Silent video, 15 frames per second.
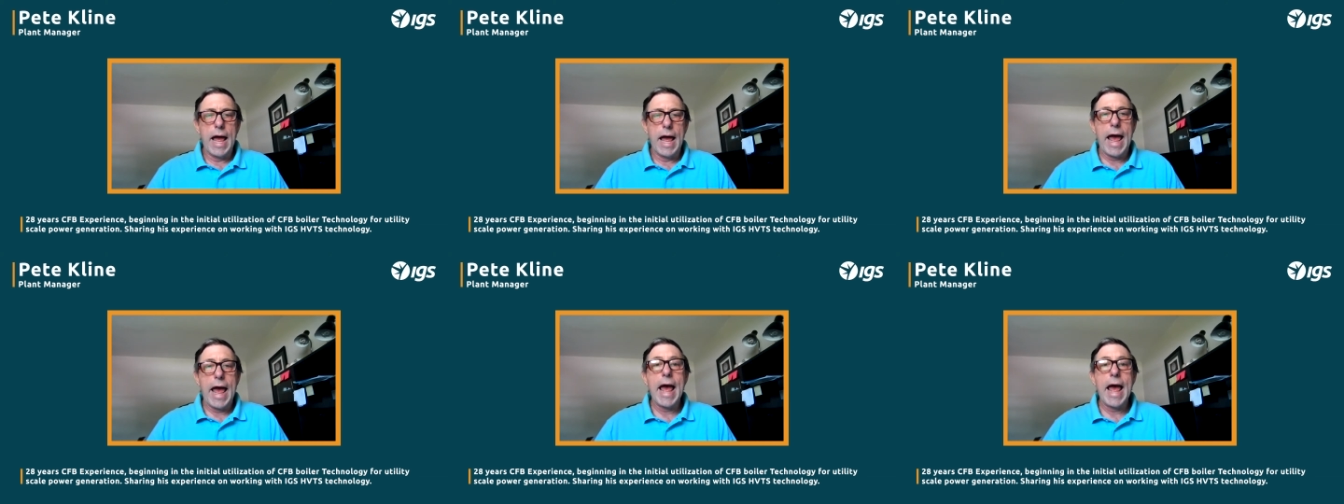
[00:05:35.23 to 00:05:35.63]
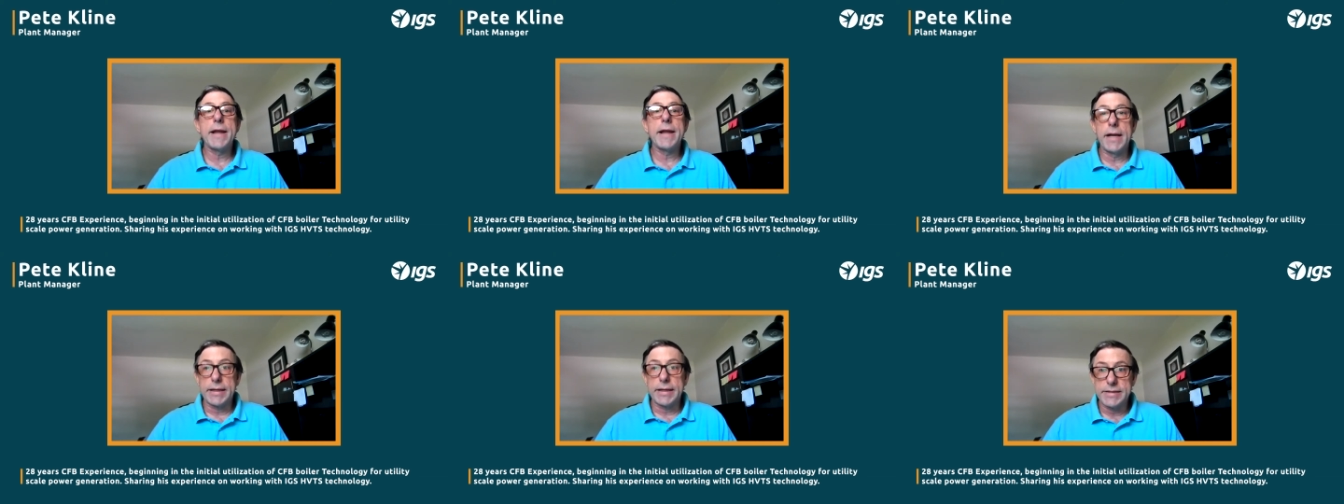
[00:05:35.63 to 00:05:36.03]

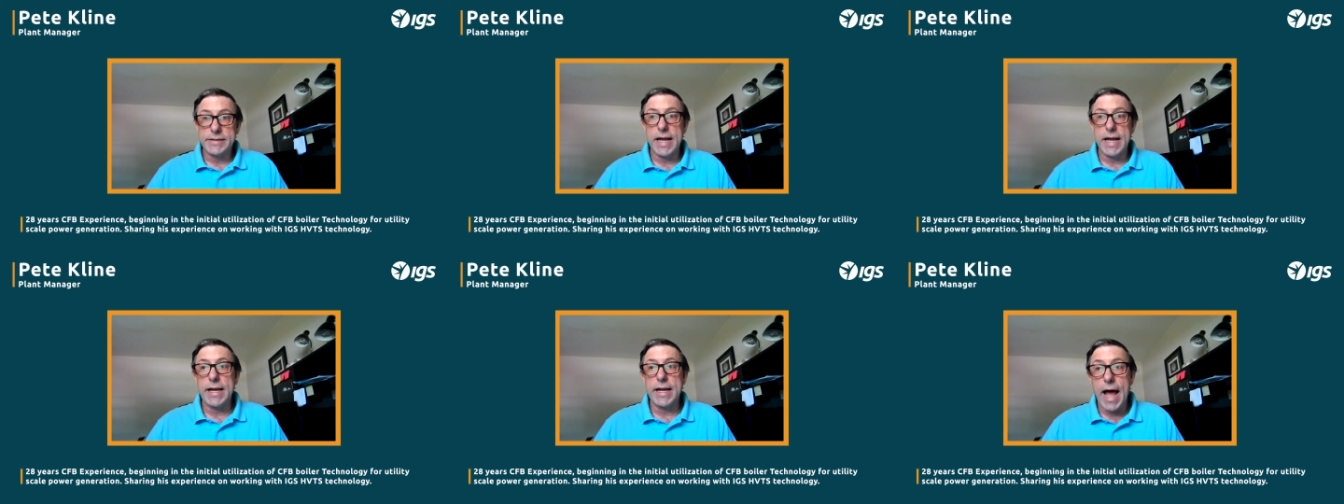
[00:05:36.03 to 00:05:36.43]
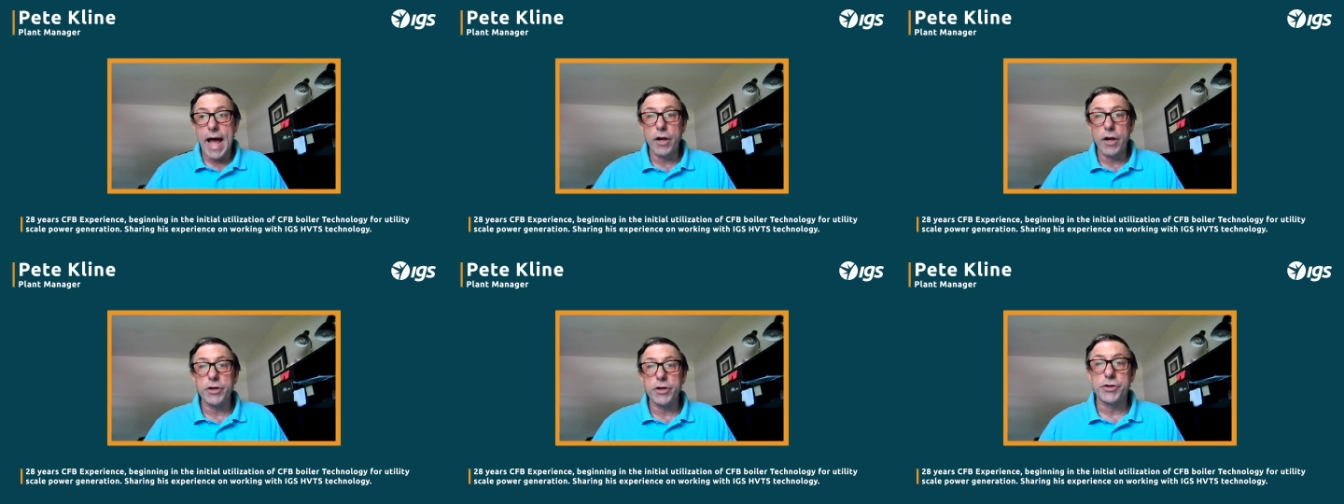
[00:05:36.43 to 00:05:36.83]
and an extended
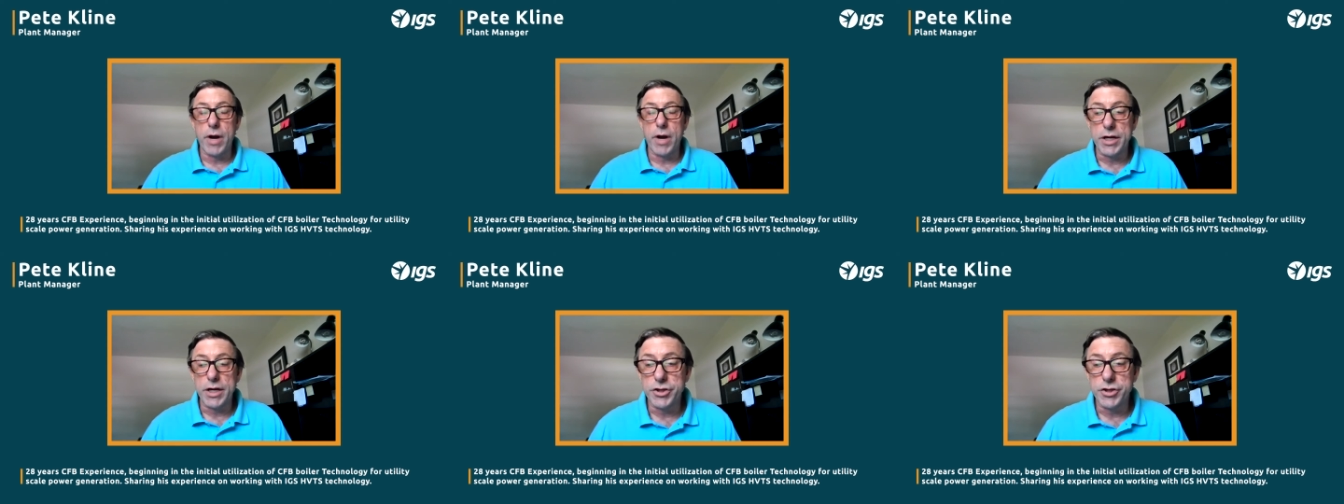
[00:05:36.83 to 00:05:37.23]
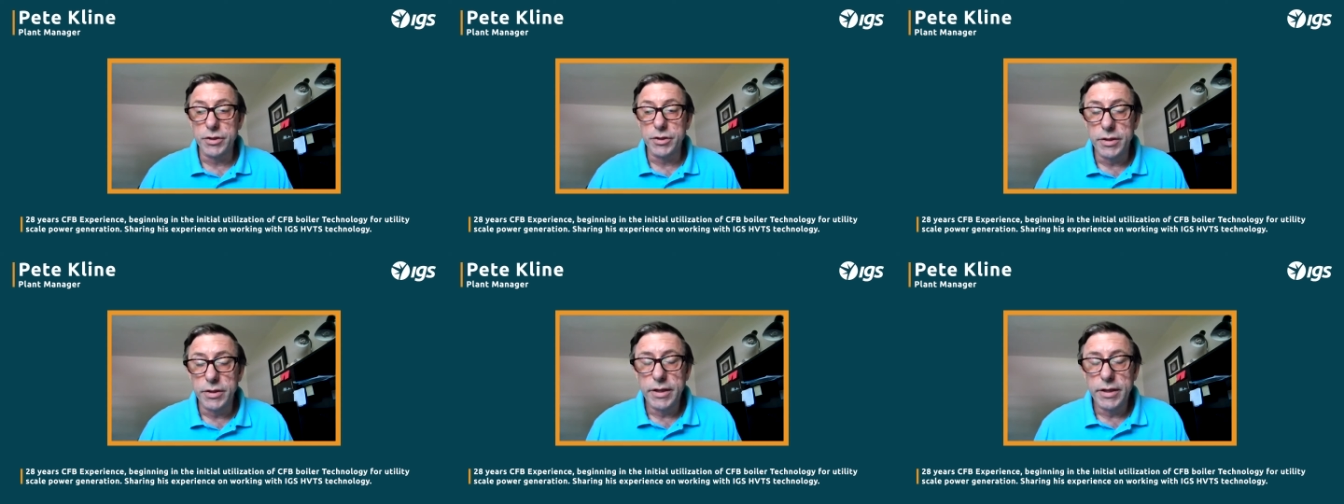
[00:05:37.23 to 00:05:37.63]
outage
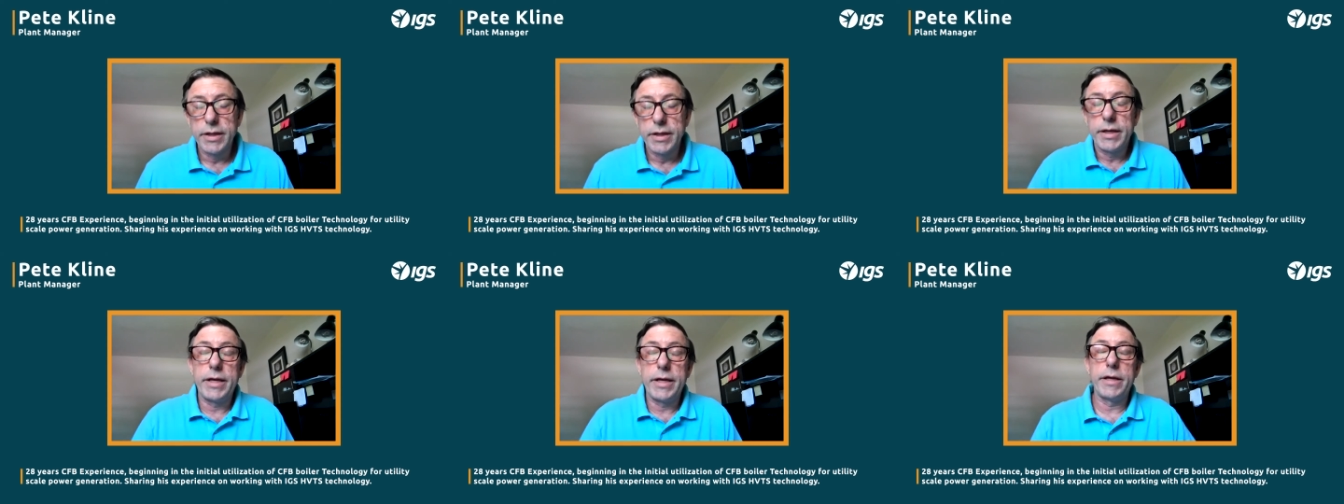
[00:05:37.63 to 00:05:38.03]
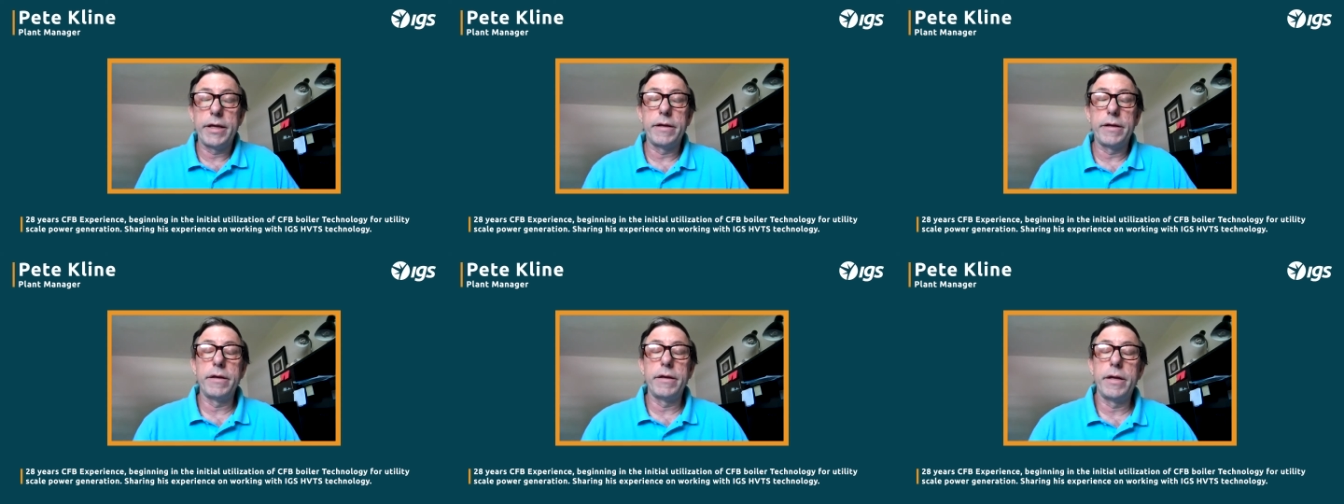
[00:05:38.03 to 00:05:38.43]
duration
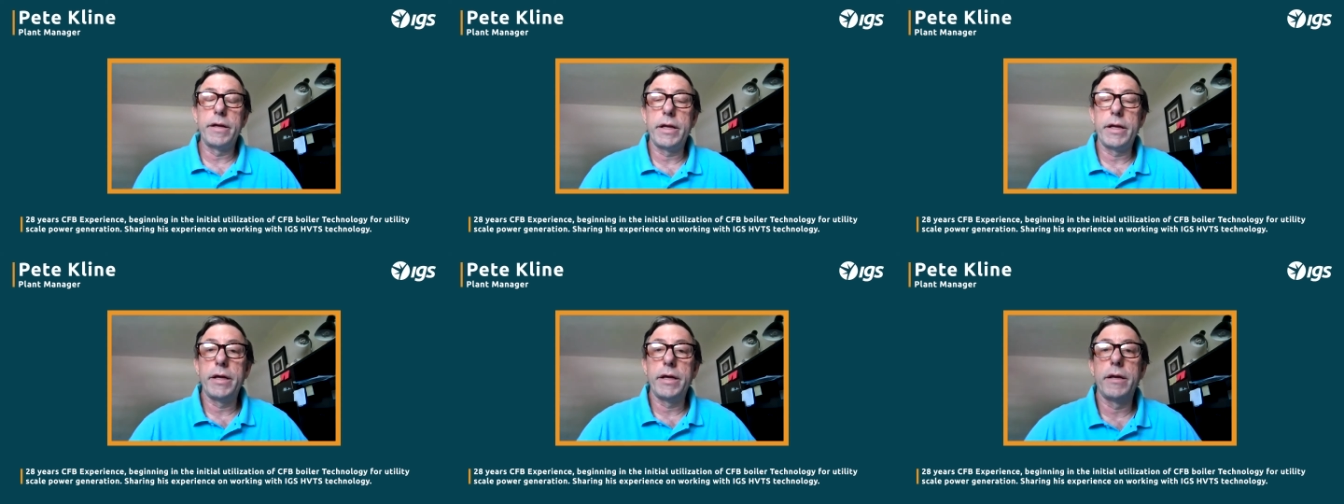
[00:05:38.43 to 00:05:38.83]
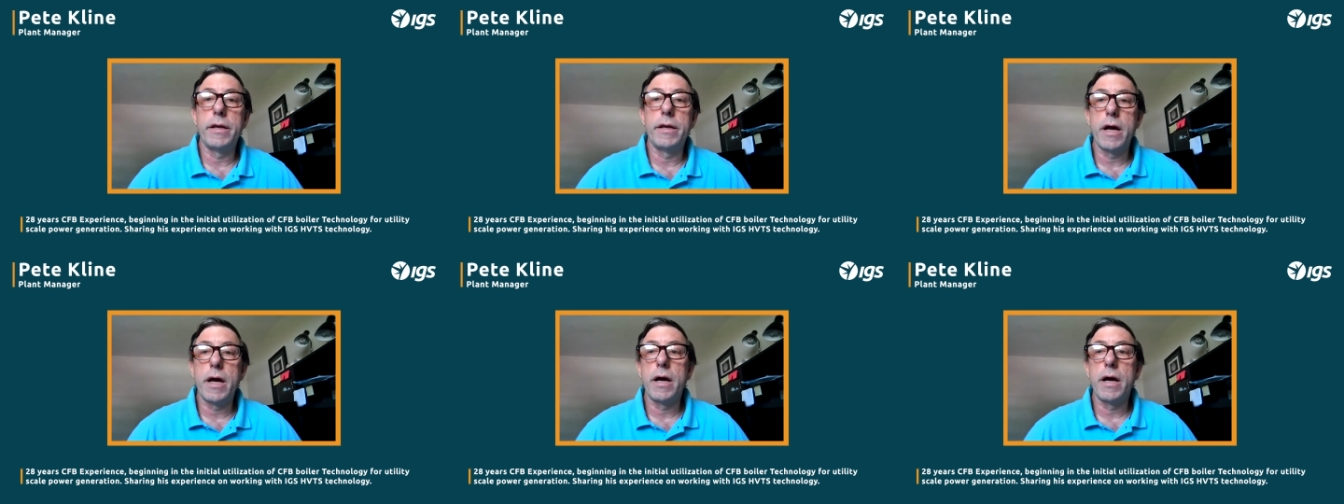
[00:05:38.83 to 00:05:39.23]
in
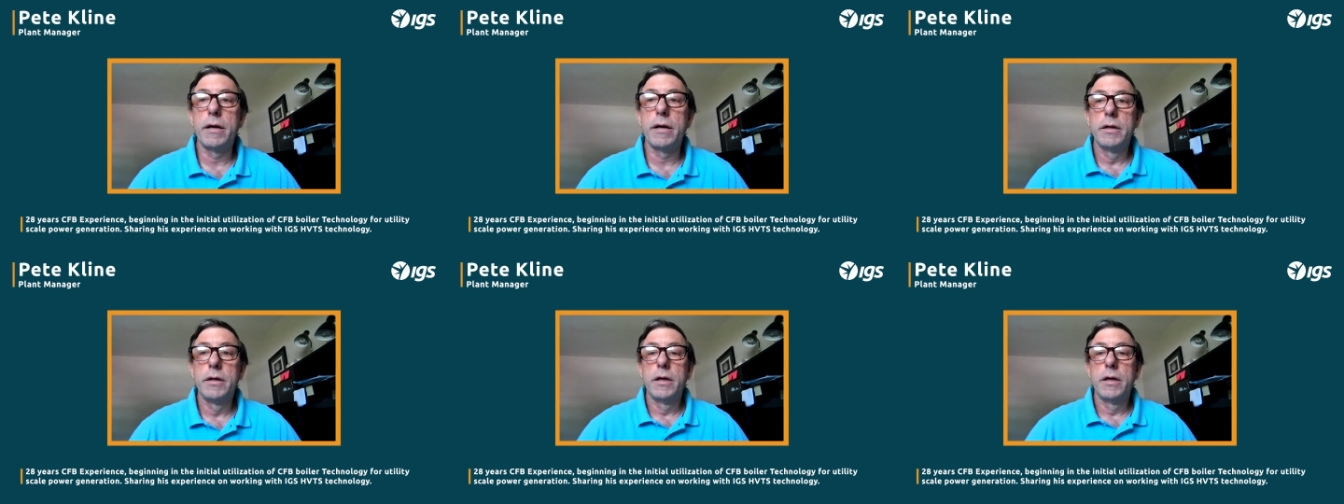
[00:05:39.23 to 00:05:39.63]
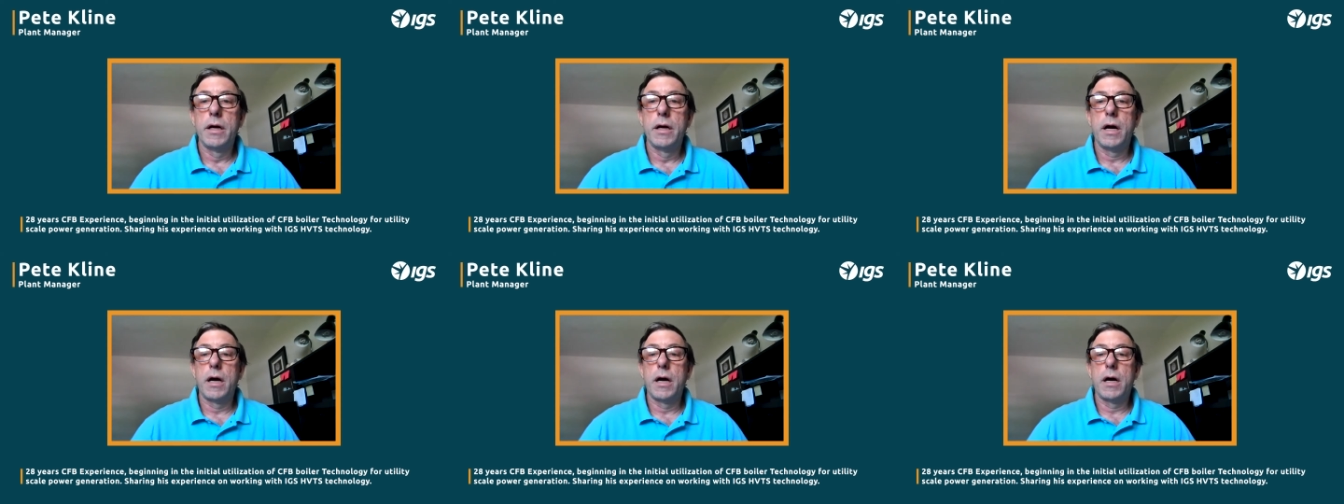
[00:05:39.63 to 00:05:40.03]
in uh,
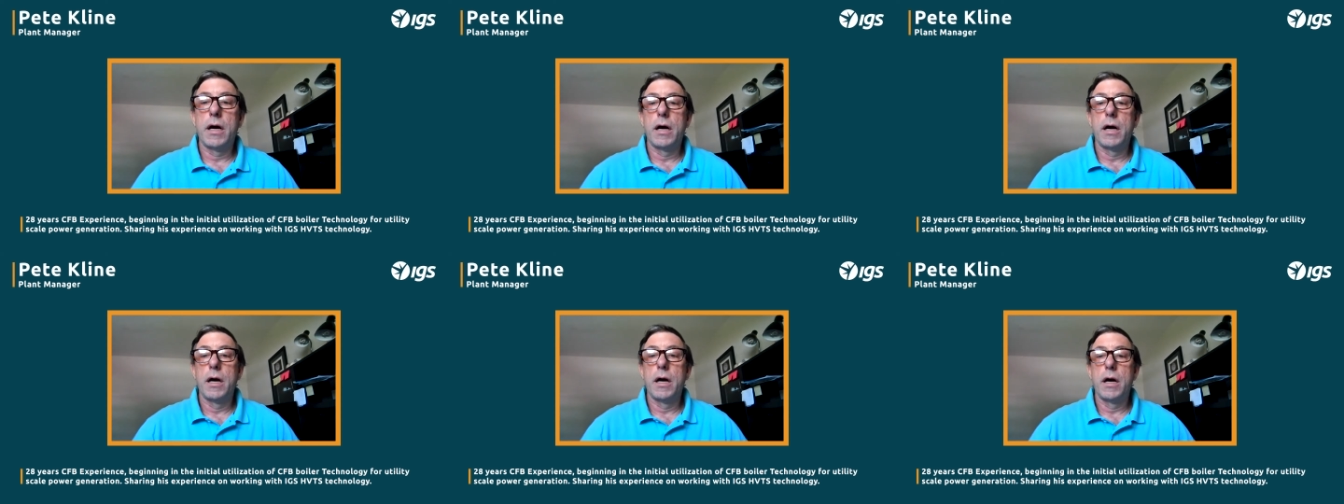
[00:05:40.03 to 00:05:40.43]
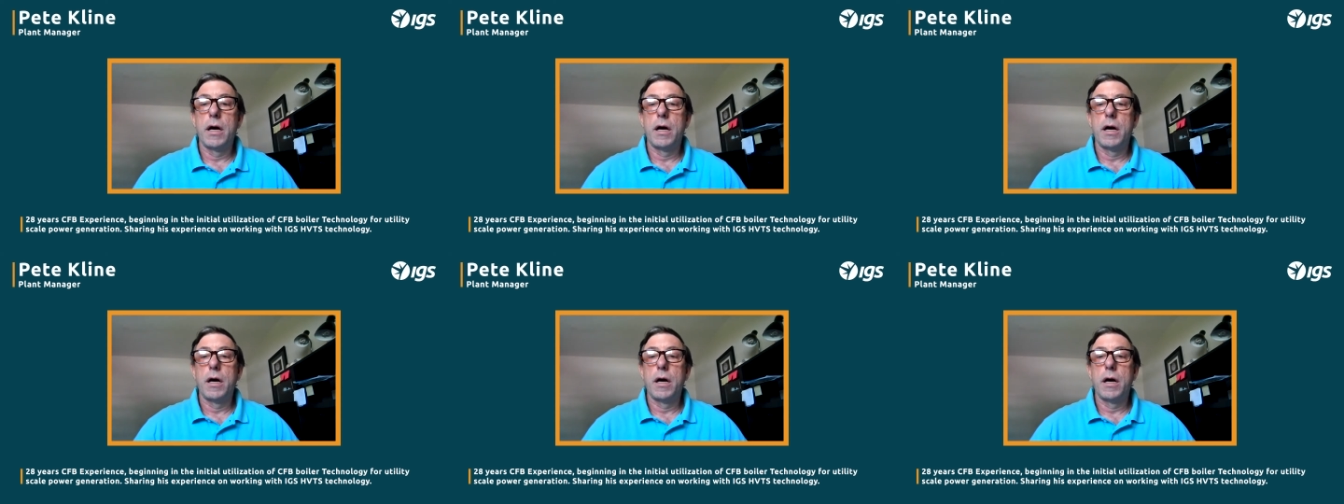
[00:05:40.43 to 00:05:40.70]
uh,